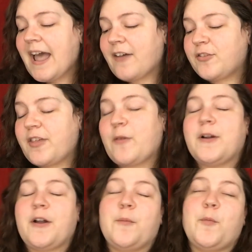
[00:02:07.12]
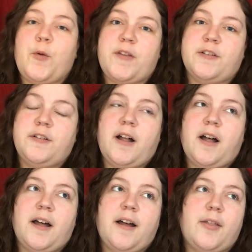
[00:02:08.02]
After that would come Weasel,
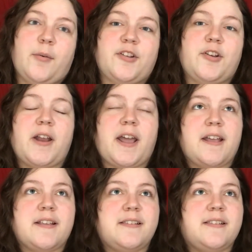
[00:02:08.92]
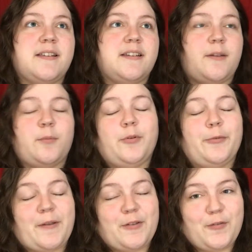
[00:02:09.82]
otherwise known as
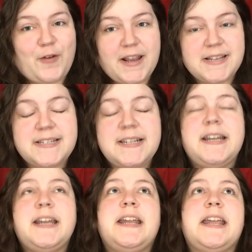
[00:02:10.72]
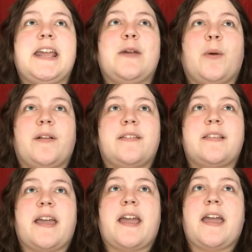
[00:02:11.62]
Deadpool's best friend. He
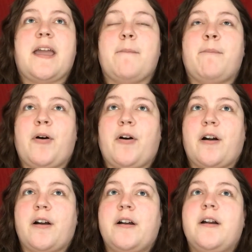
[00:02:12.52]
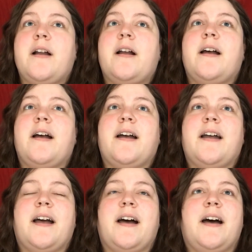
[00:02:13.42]
runs a bar
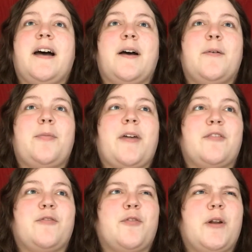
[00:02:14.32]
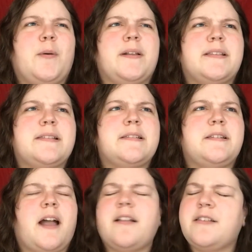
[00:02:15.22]
that frequents
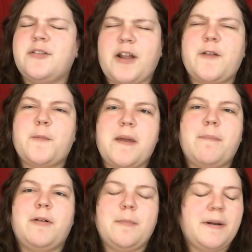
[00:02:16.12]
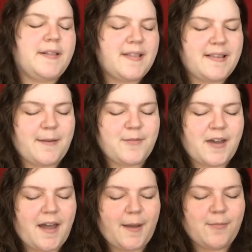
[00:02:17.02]
not so nice people, but at the same
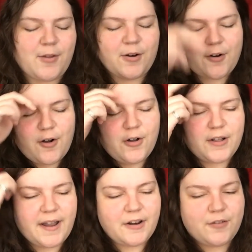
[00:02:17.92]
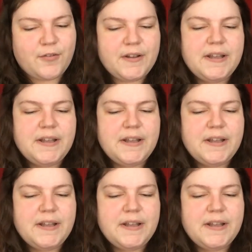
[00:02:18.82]
time, they're all kind of